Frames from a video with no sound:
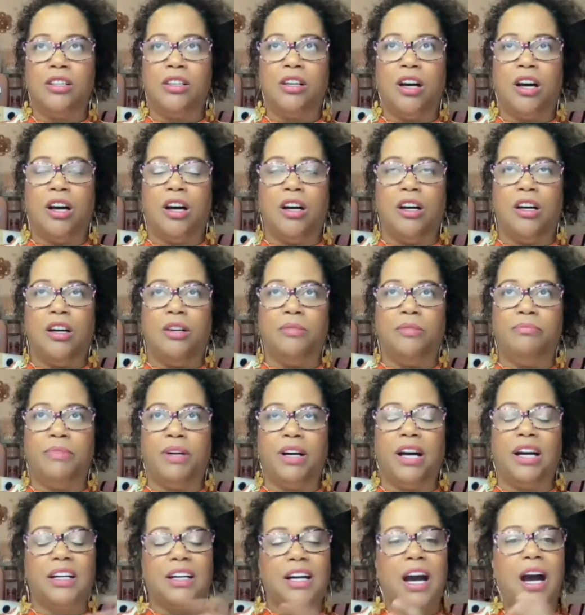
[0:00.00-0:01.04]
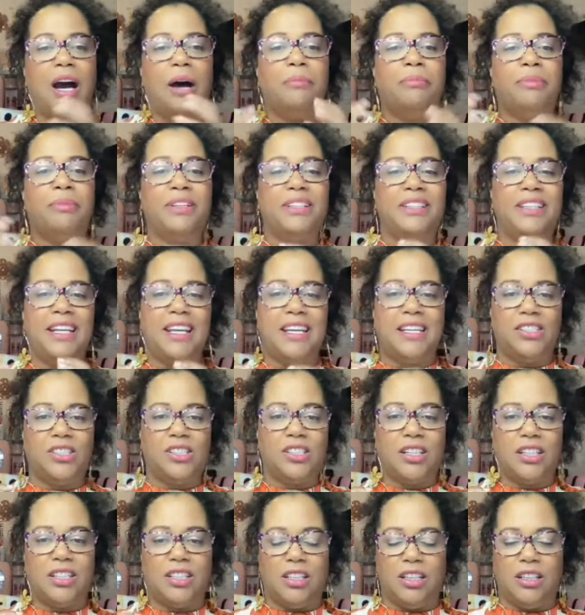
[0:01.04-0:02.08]
a
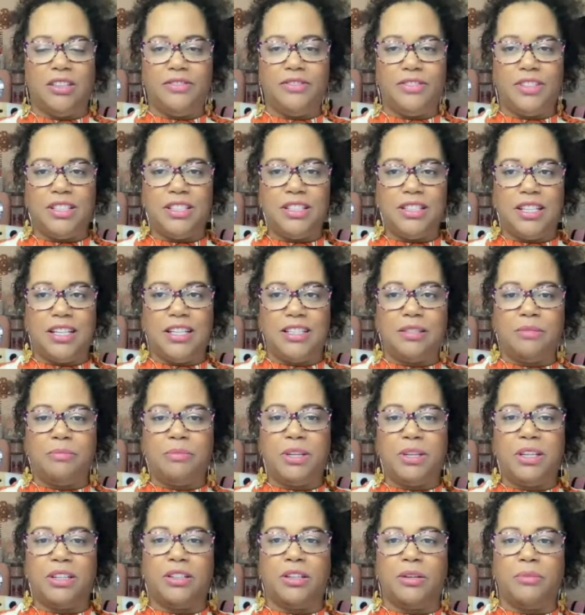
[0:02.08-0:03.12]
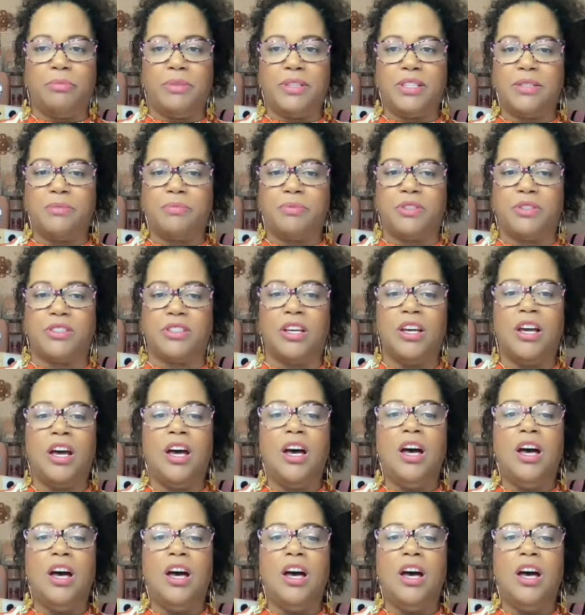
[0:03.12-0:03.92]
combination of these things to be a good business person.